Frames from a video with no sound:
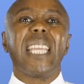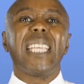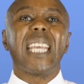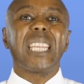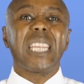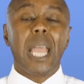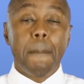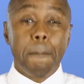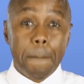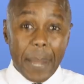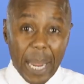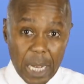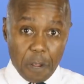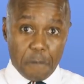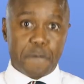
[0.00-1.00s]
Yet they
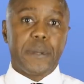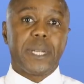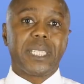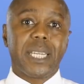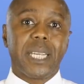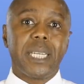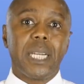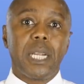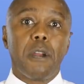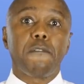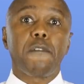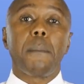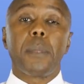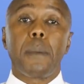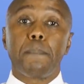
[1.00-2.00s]
benefited
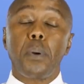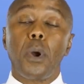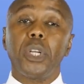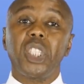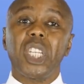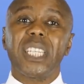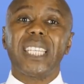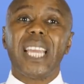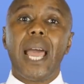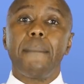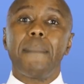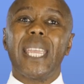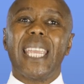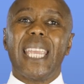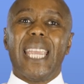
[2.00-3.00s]
from the project
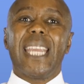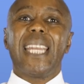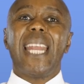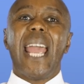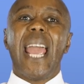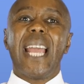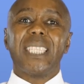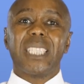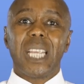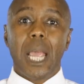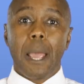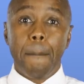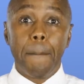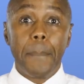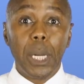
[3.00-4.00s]
coming in at
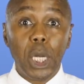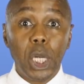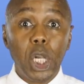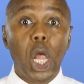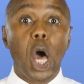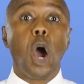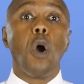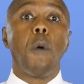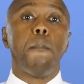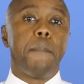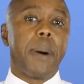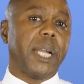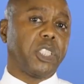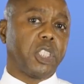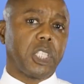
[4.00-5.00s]
below
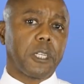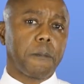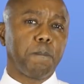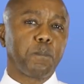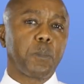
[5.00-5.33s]
budget.